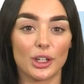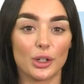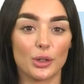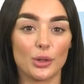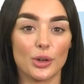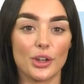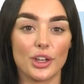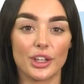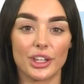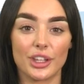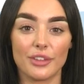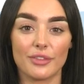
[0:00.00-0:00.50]
and
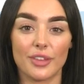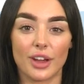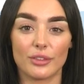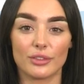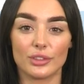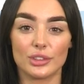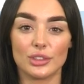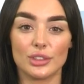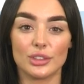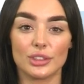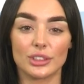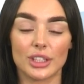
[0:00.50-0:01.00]
quirky VAT
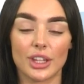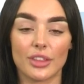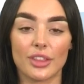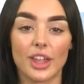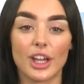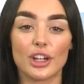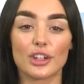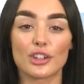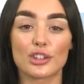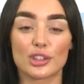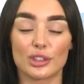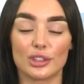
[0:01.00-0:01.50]
rules
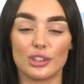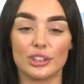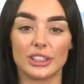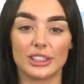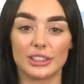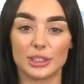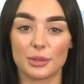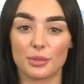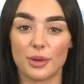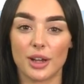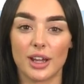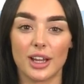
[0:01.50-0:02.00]
that are sure to
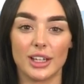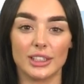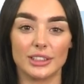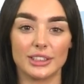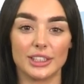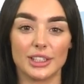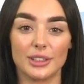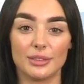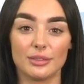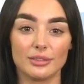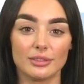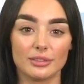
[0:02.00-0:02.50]
surprise
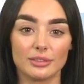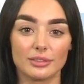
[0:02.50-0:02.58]
you.